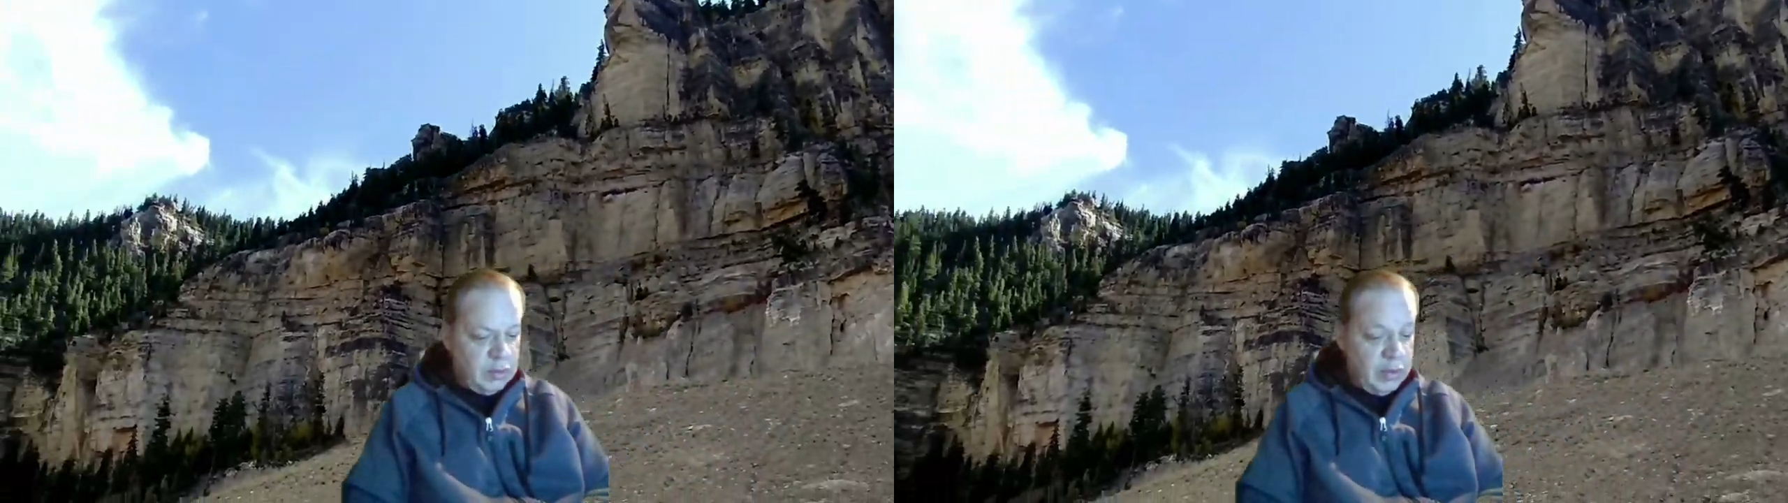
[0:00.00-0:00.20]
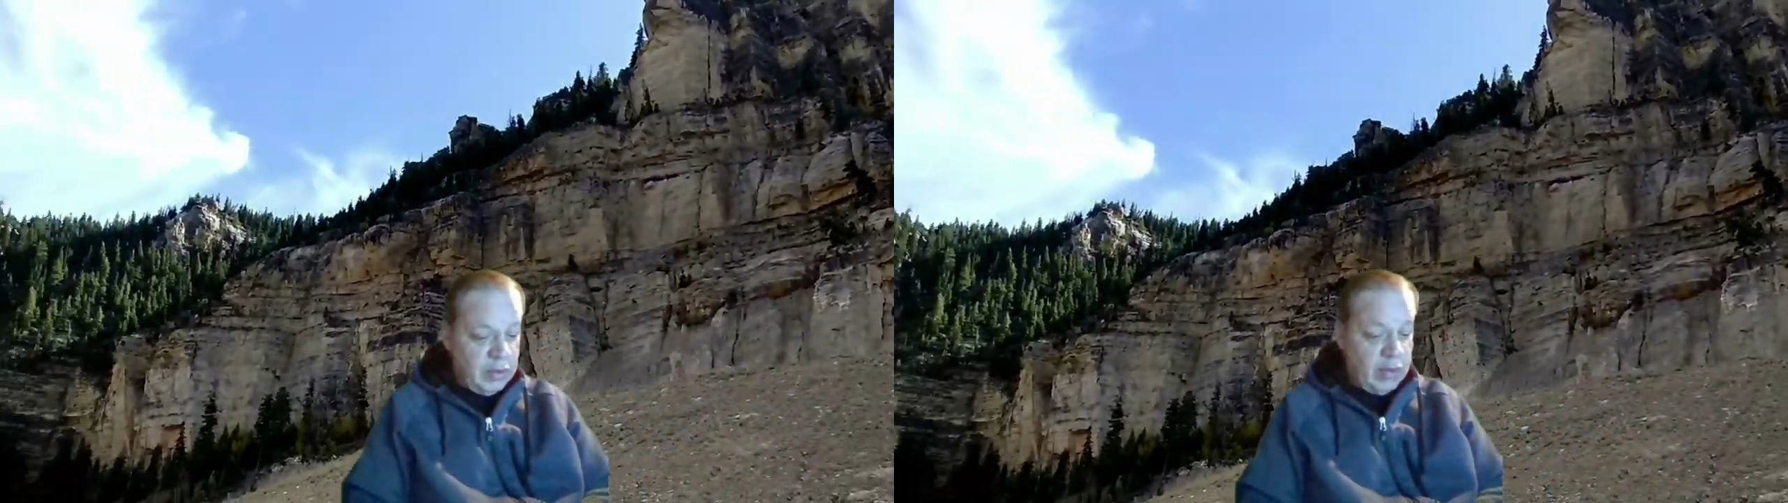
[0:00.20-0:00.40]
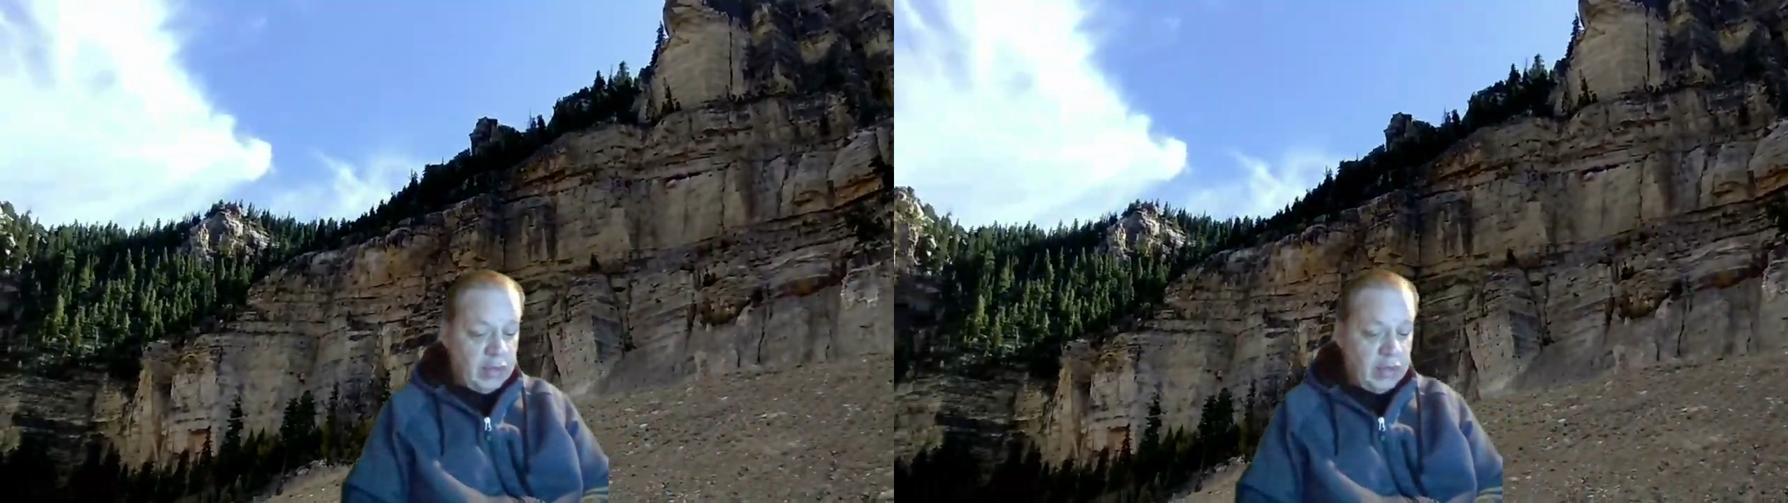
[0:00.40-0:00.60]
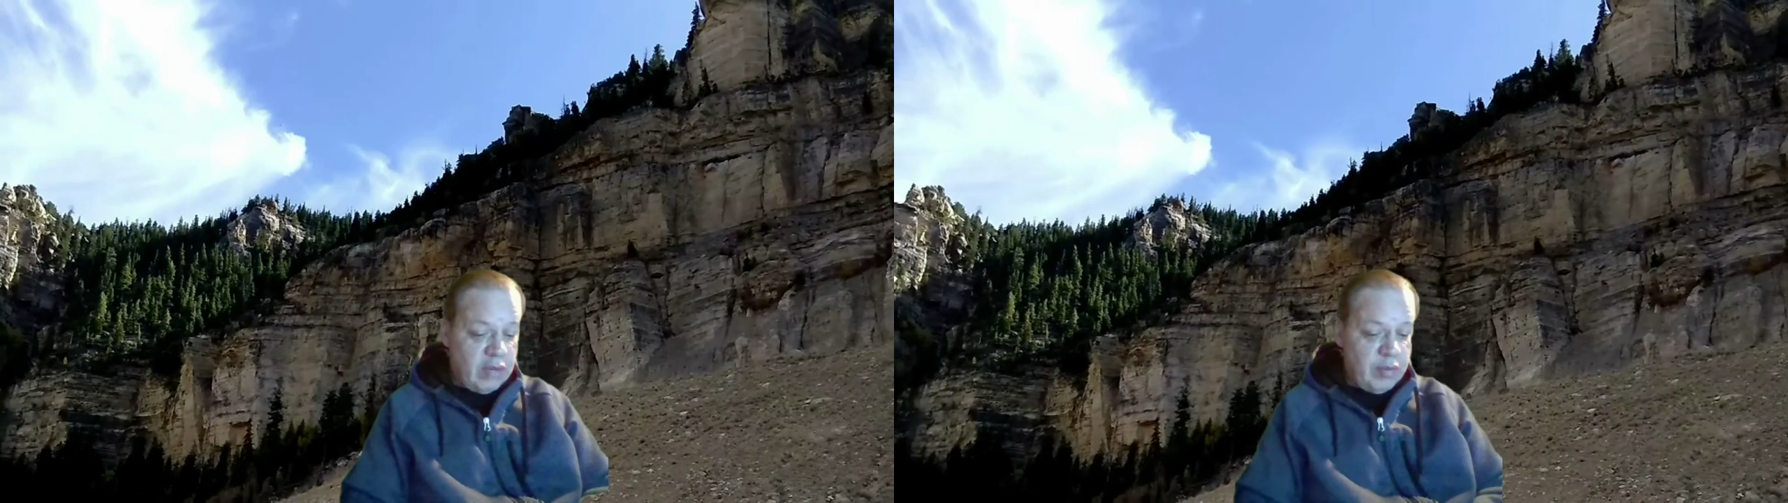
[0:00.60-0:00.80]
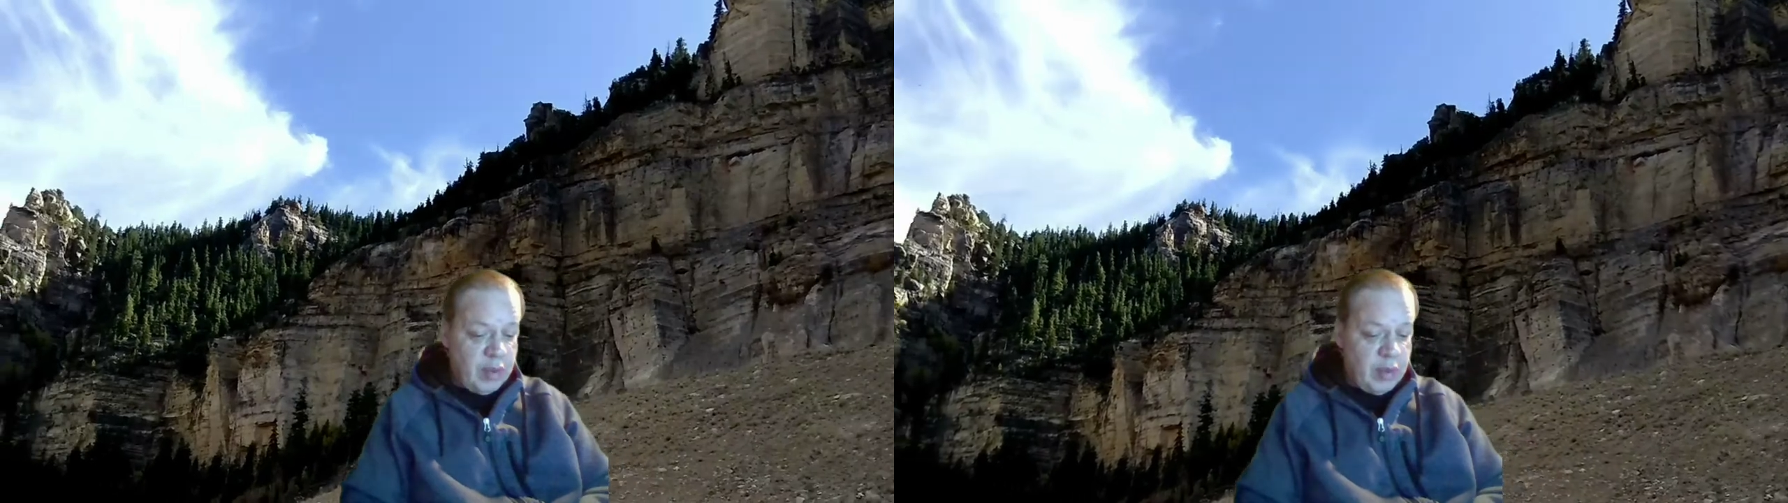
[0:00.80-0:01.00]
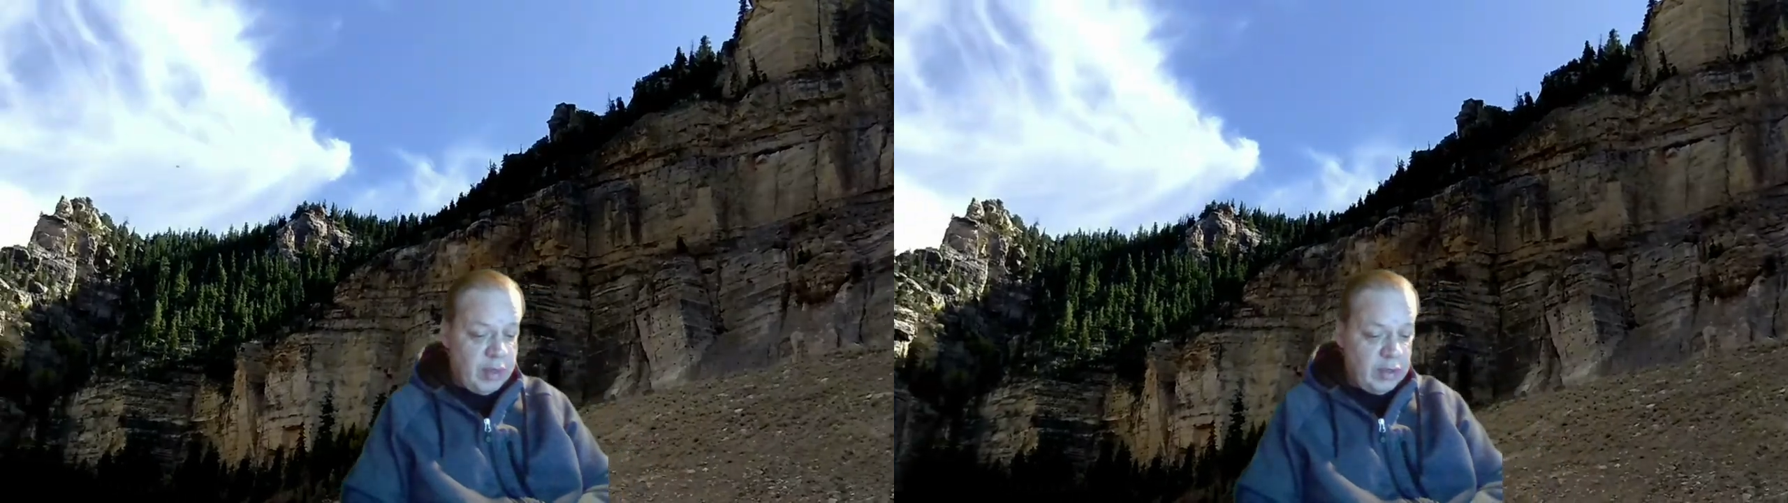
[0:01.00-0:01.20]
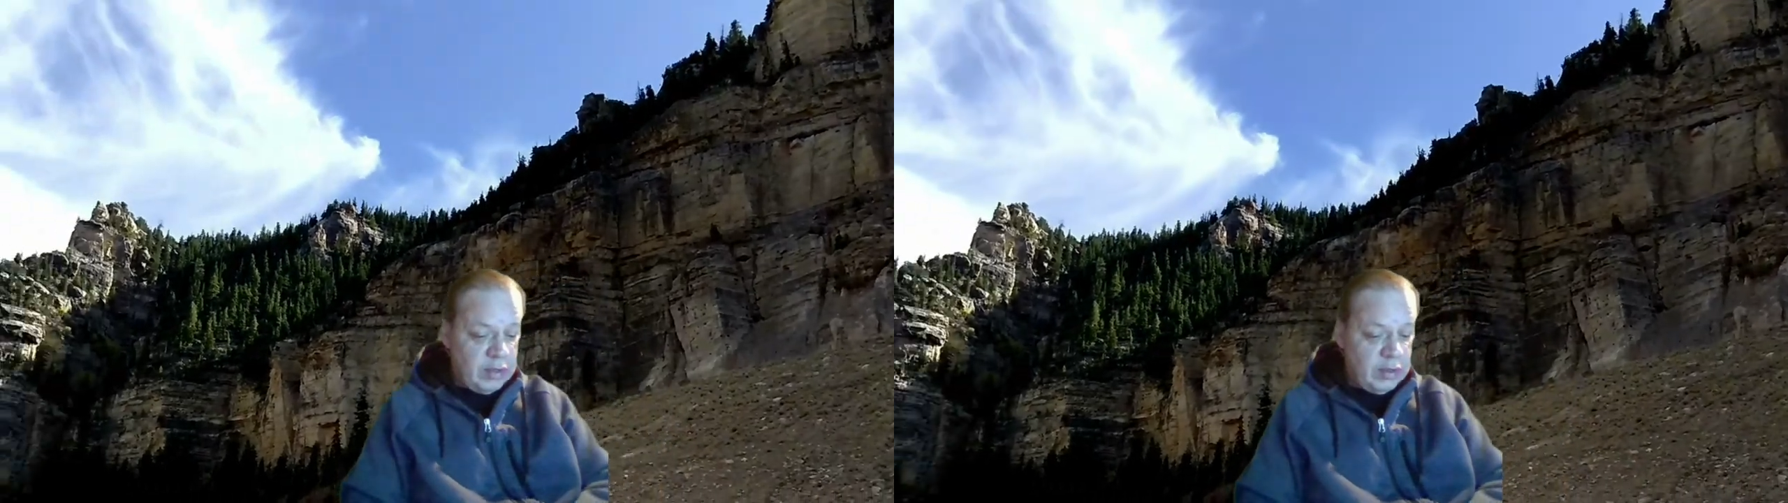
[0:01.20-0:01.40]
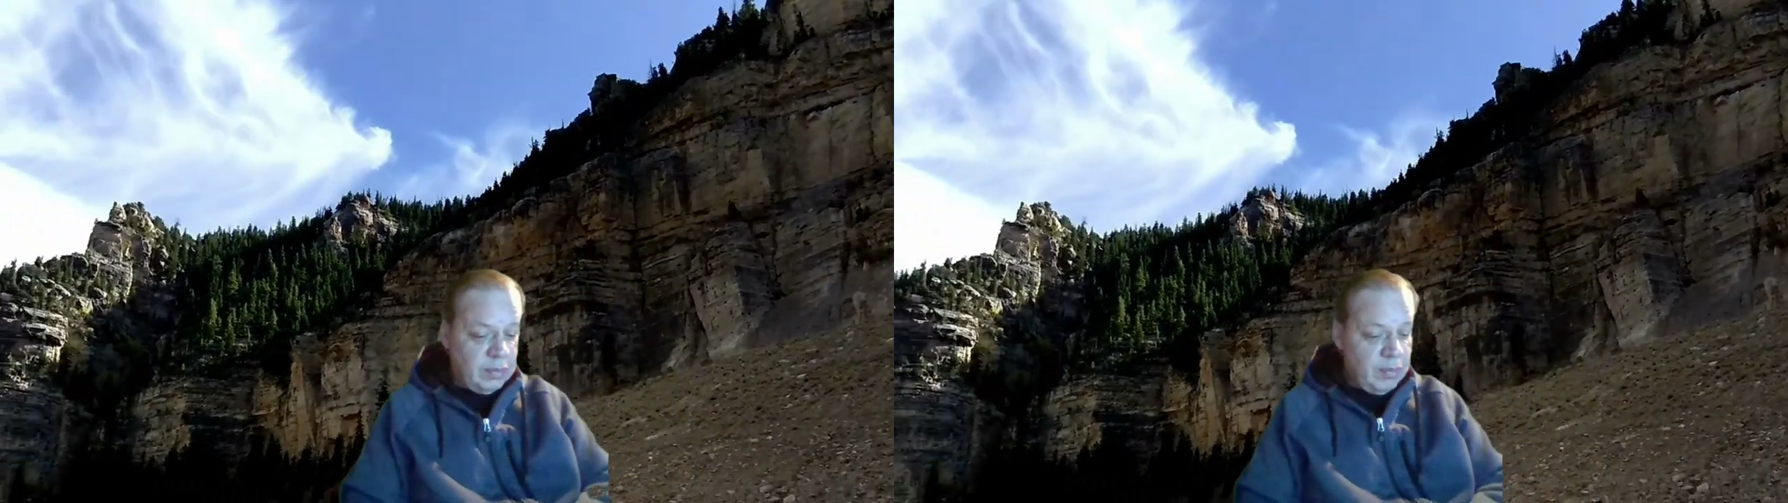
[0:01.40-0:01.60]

without the Senate Republicans.